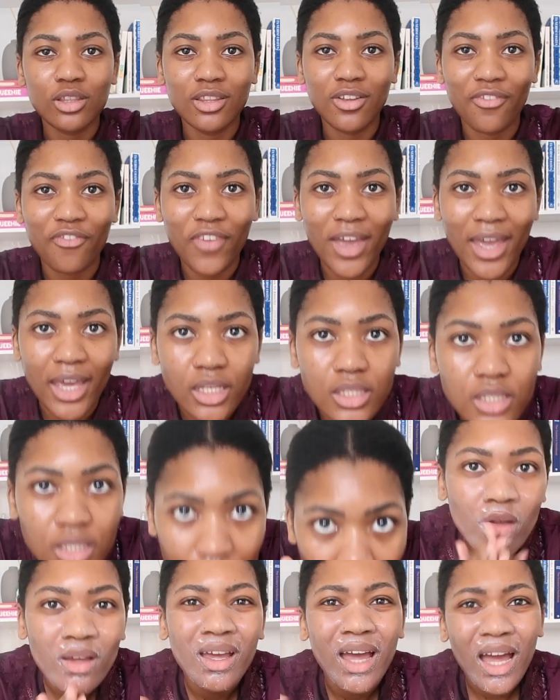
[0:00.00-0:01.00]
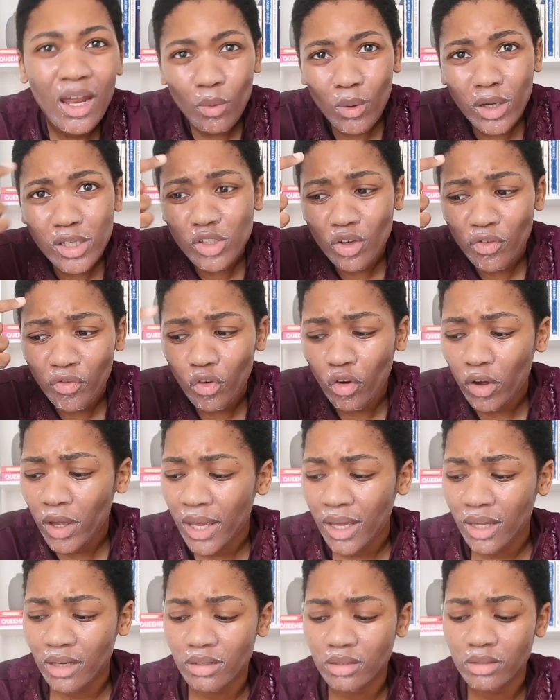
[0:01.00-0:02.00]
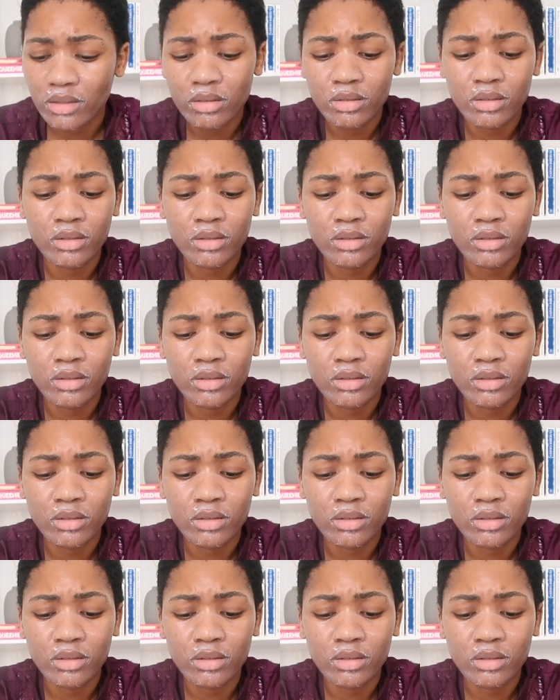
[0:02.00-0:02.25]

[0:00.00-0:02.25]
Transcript: the face and wash your forehead.